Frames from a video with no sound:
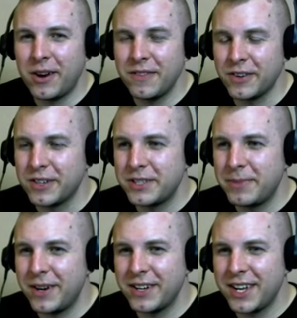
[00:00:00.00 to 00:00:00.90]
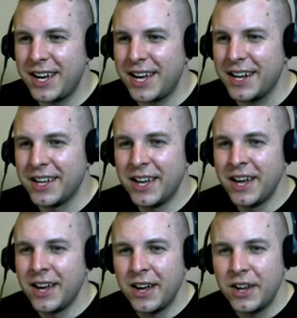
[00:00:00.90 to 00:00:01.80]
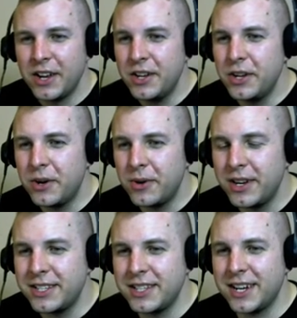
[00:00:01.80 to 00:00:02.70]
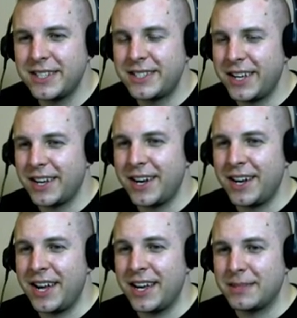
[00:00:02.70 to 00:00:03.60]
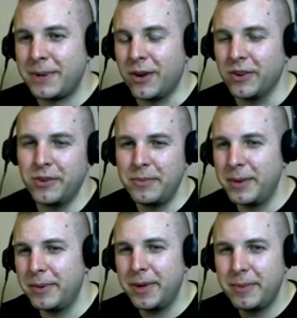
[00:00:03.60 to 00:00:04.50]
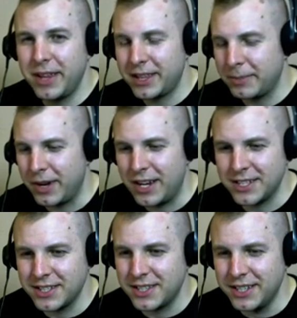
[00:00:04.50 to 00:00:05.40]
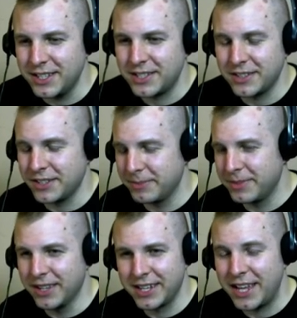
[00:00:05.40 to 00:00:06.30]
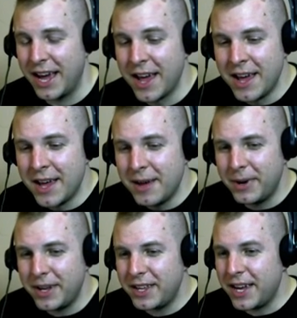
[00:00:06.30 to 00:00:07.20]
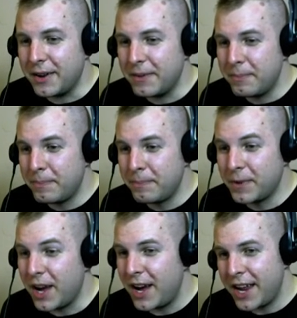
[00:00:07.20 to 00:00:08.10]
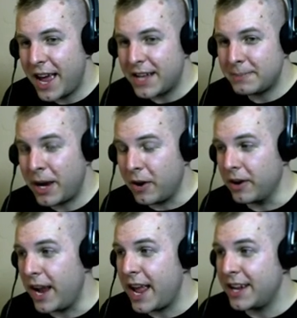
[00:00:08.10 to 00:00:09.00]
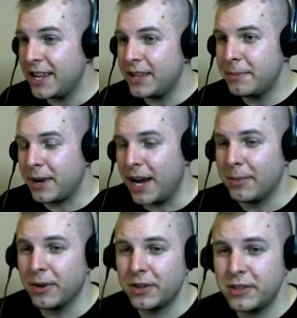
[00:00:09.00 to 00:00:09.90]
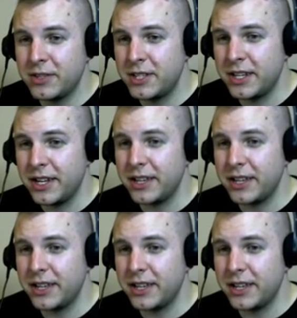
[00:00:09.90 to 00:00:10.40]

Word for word: verse about God. No one denies that God has power. Well, maybe, maybe like the process theist or something like that. But yeah, God has power. And in the Bible, you see